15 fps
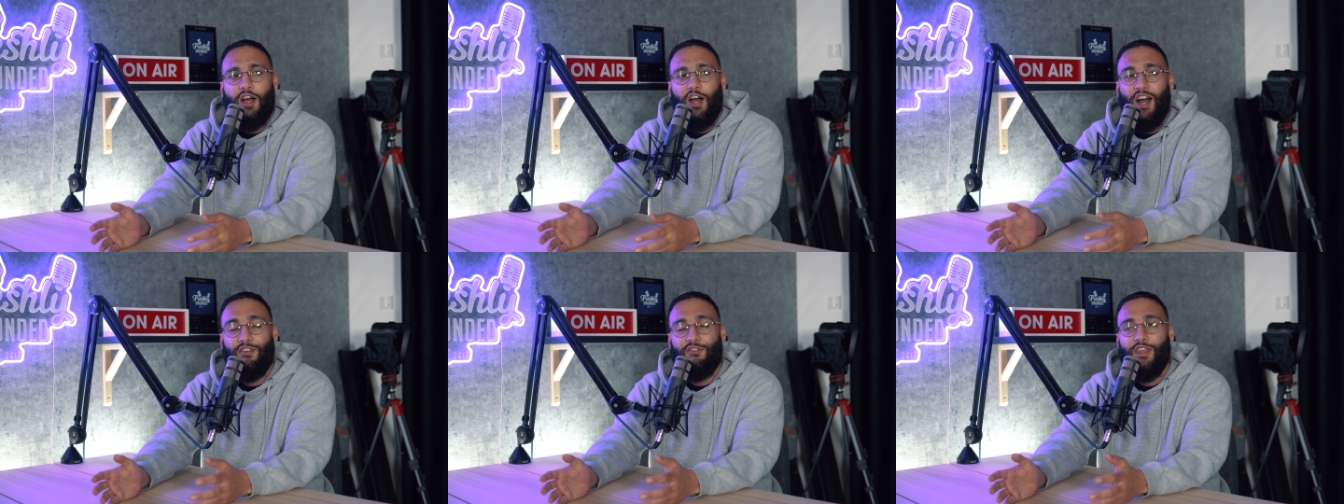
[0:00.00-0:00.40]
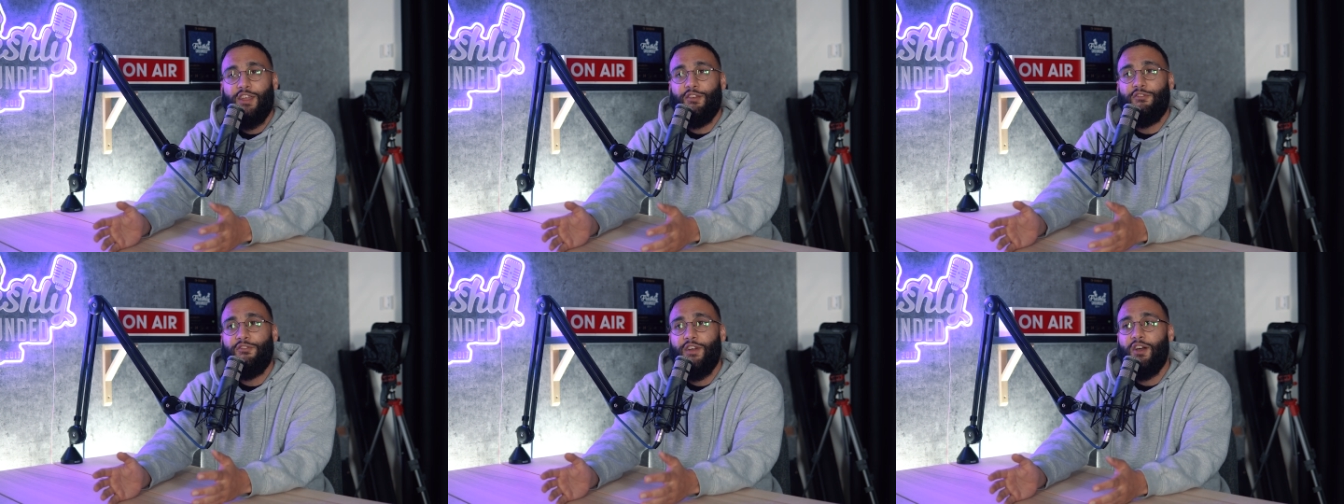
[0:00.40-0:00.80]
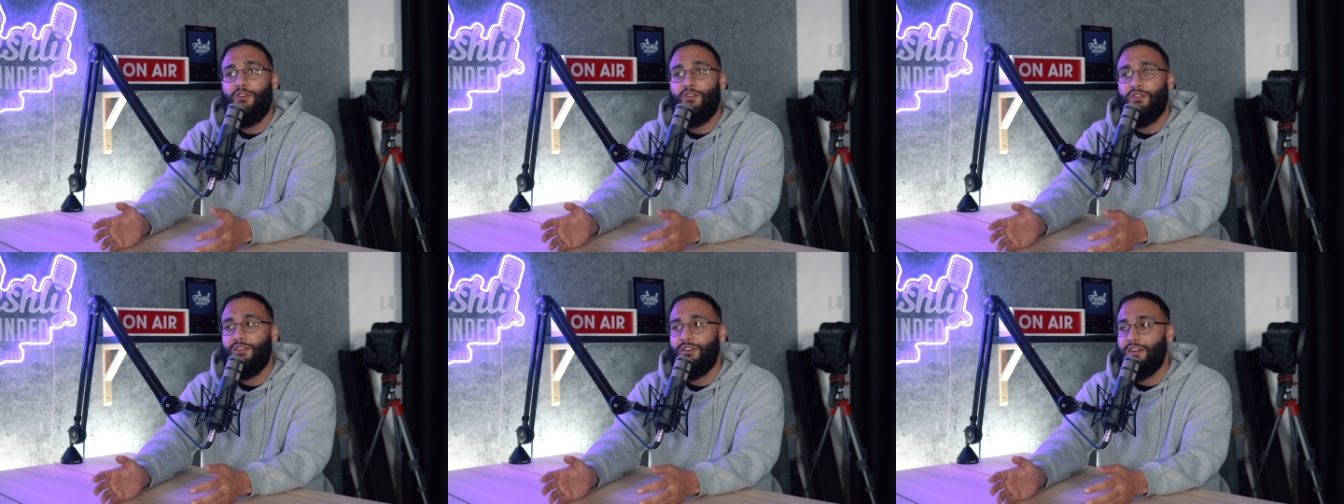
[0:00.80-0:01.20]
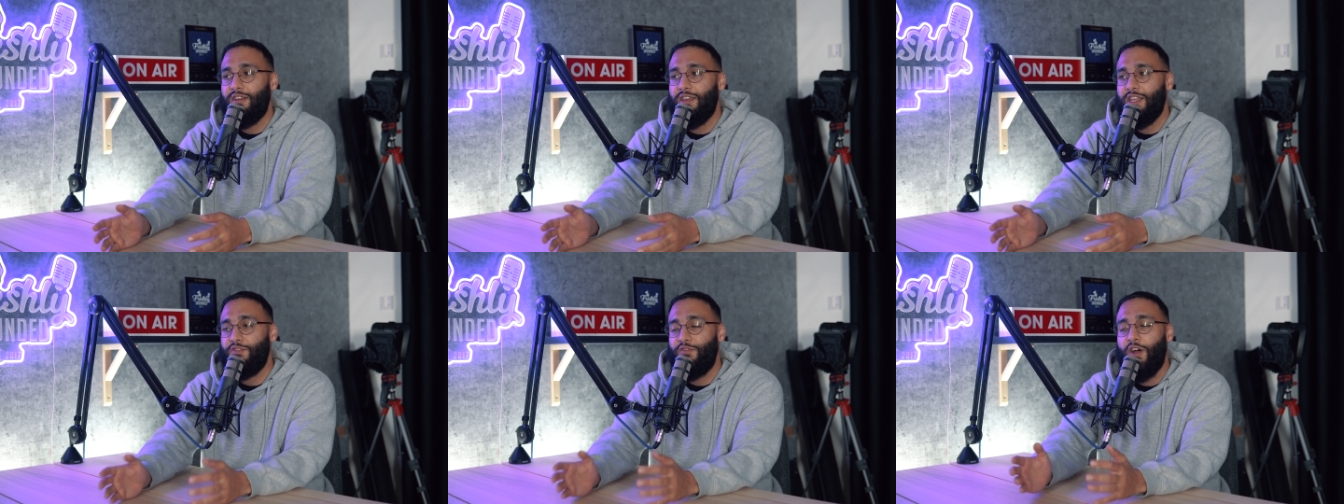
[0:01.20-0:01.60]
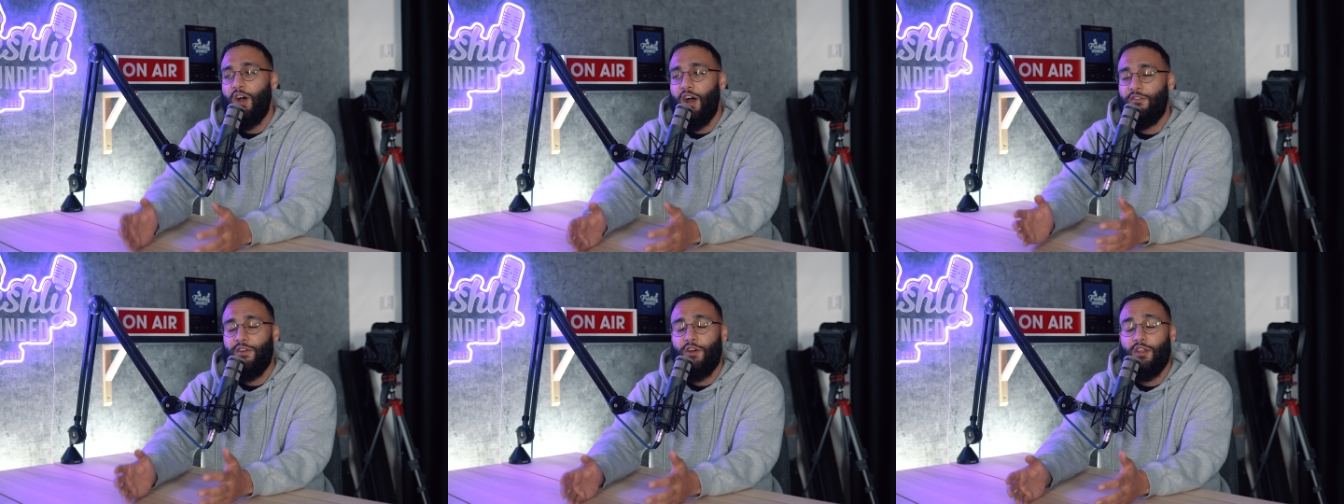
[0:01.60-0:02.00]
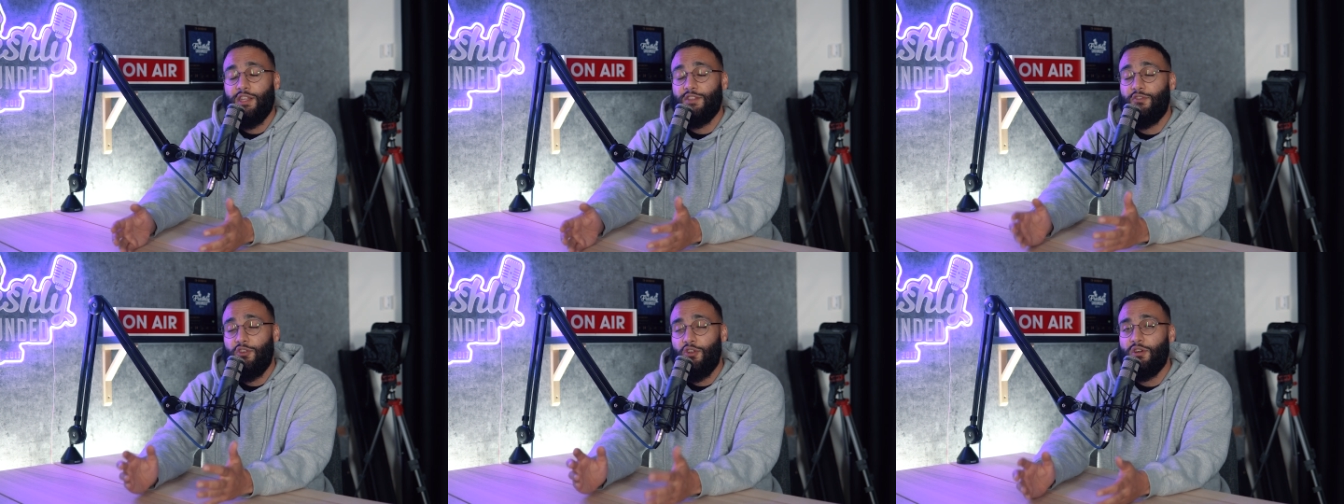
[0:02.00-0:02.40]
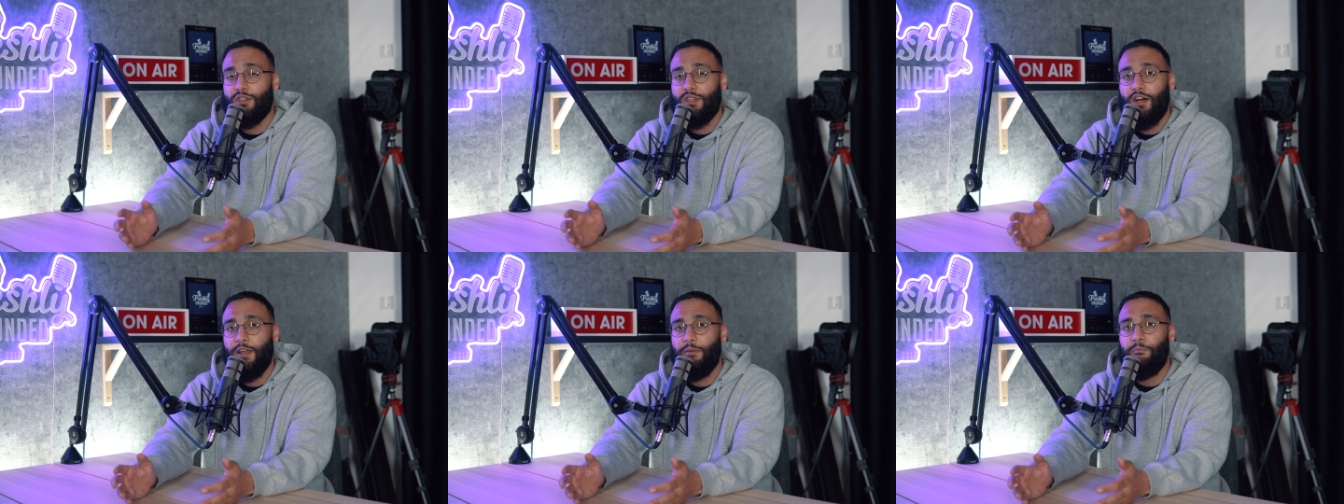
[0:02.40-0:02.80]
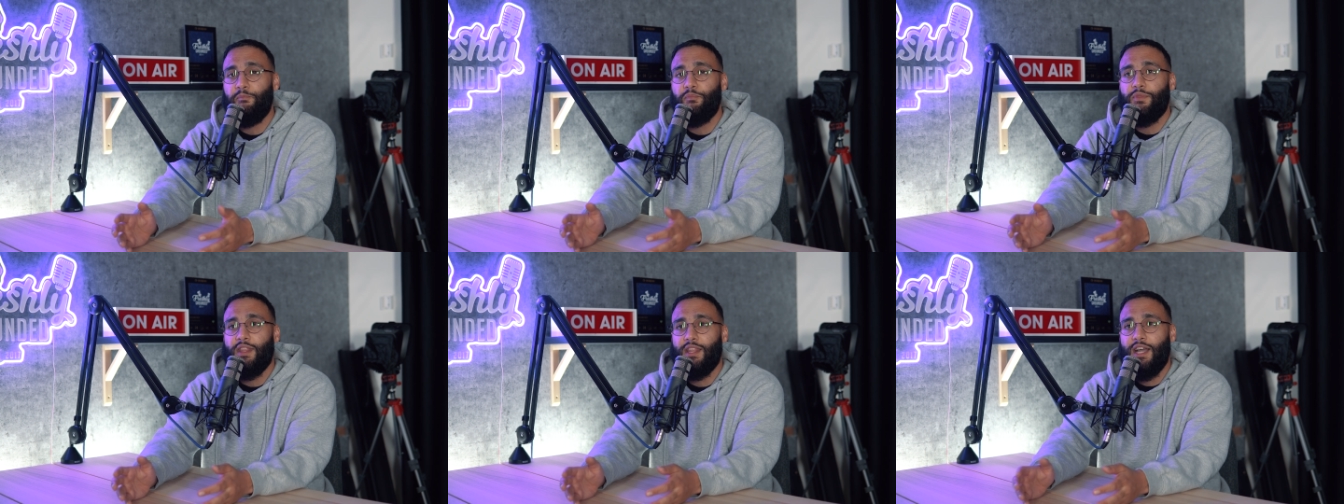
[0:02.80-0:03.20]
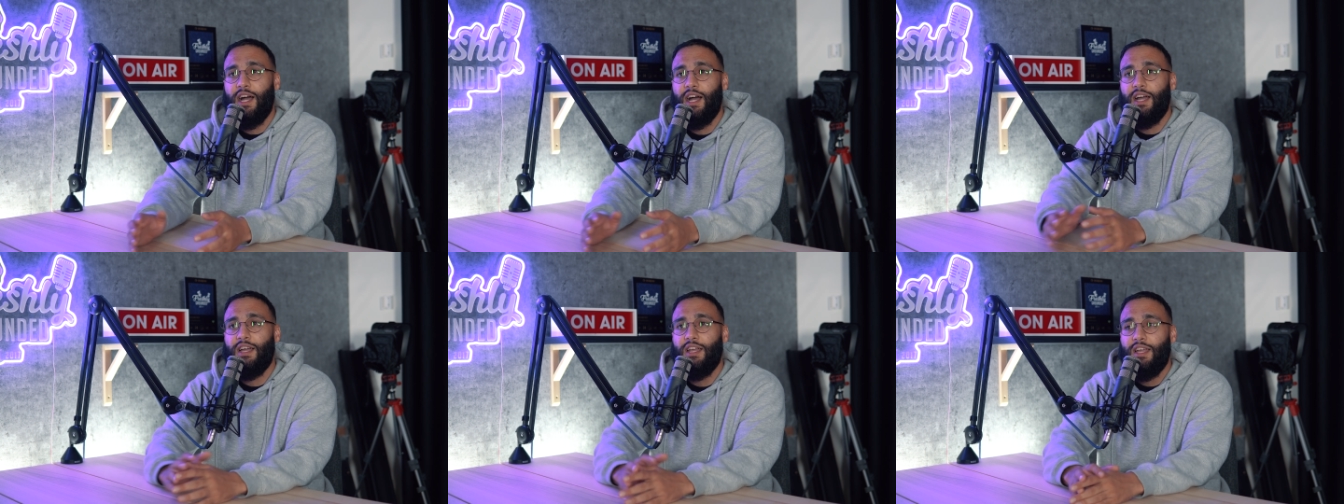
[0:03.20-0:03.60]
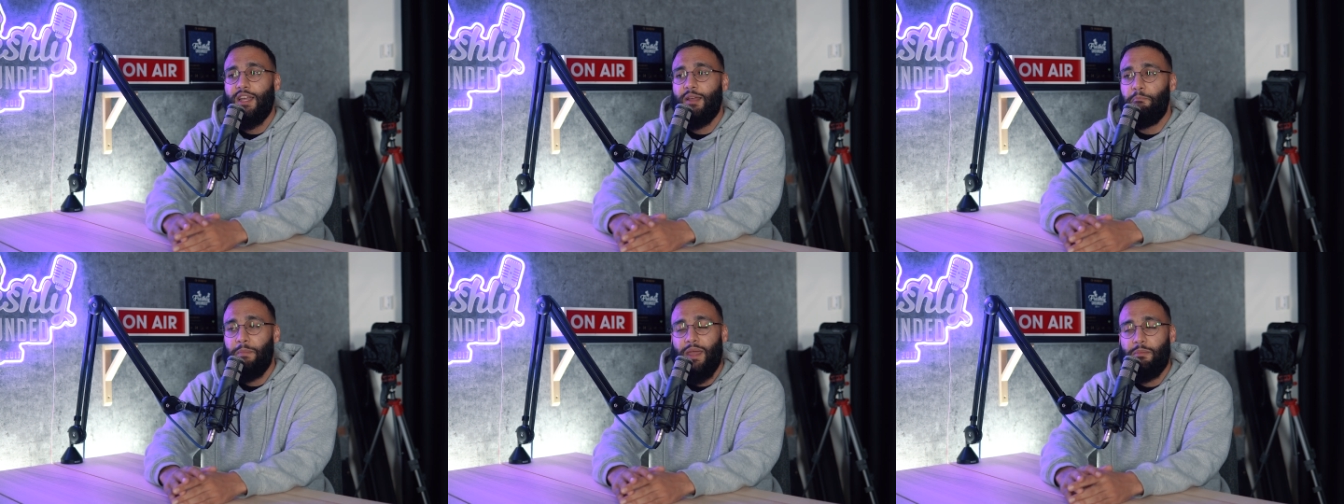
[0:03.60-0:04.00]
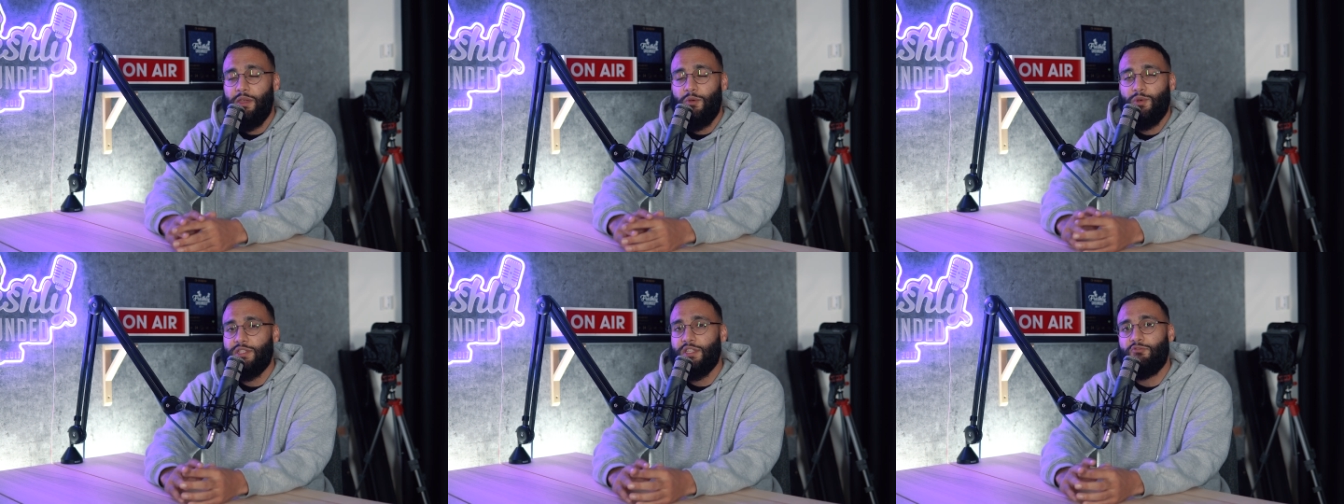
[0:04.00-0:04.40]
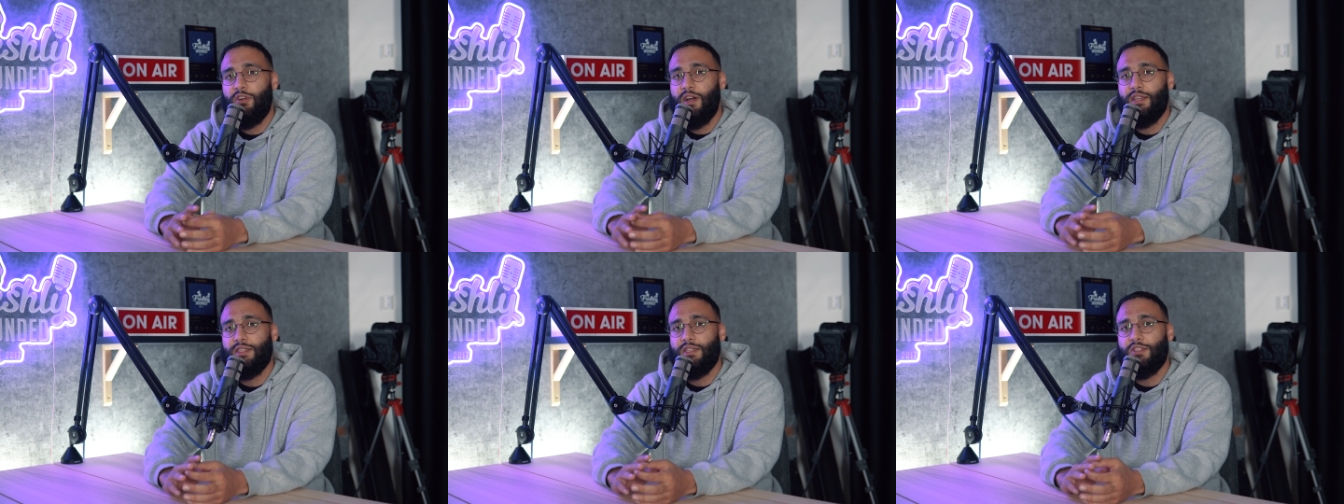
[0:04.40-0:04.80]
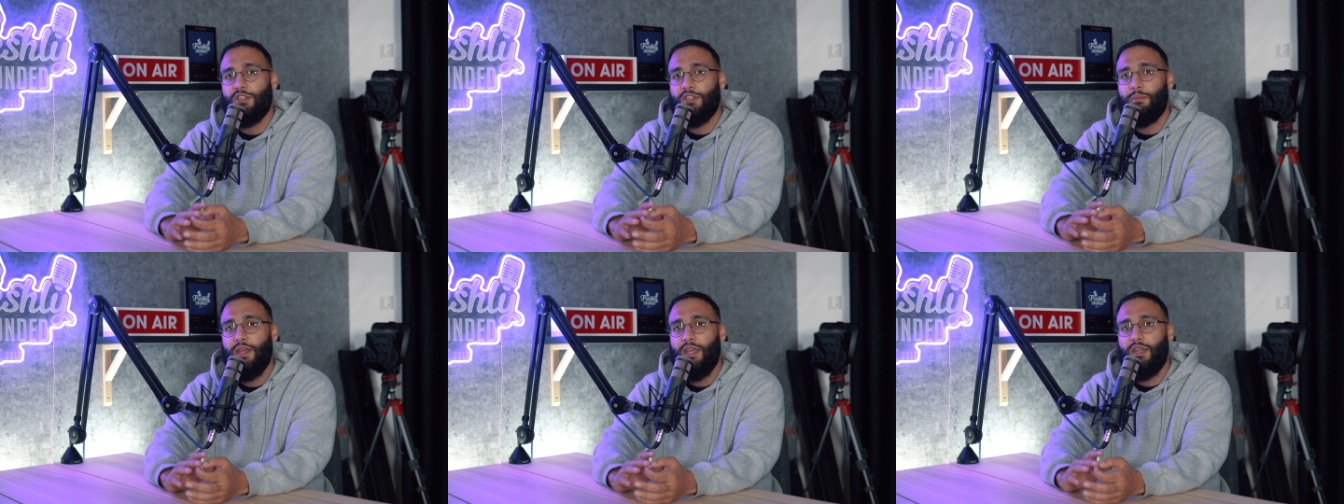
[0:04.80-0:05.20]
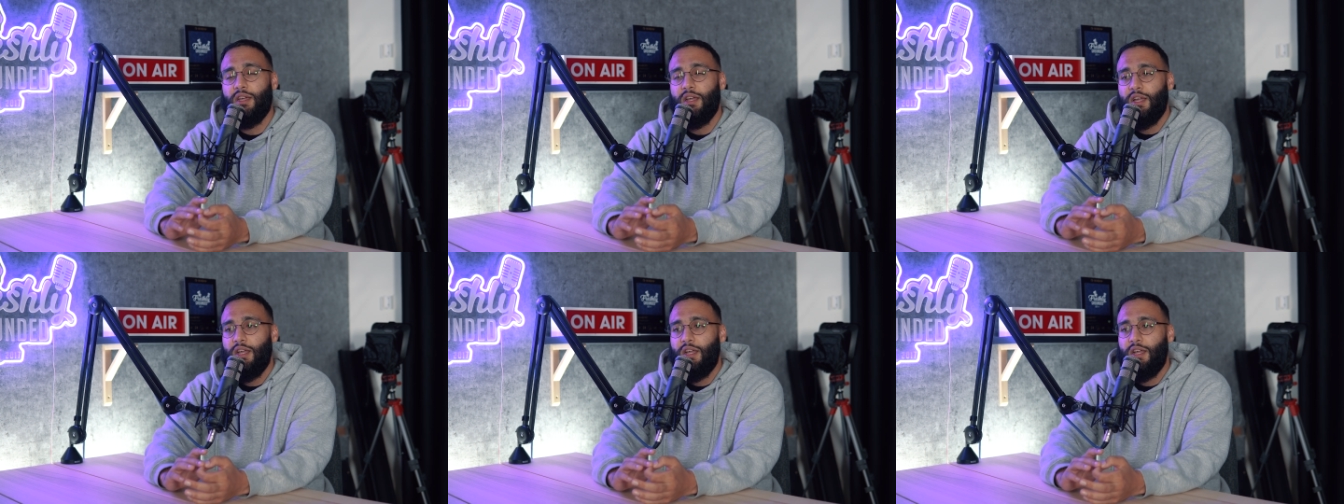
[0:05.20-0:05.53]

I've, it felt it's felt I felt like this for a long time that maybe it wasn't the right decision to make,